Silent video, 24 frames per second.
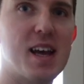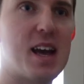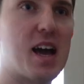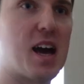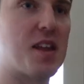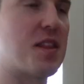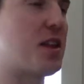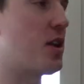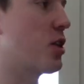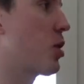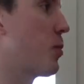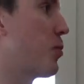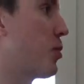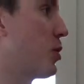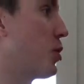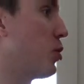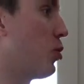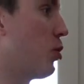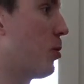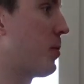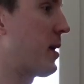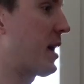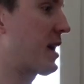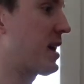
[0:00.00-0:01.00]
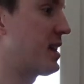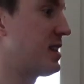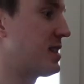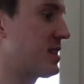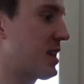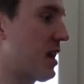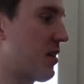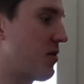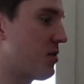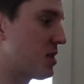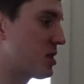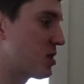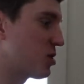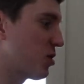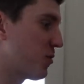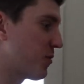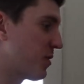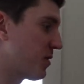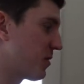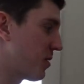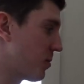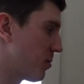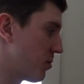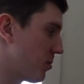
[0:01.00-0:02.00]
and then I can put it all back in together. And the stuff,
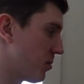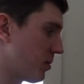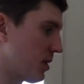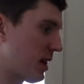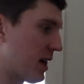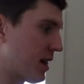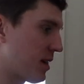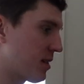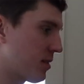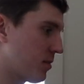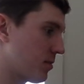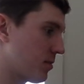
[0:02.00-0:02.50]
if it, nah.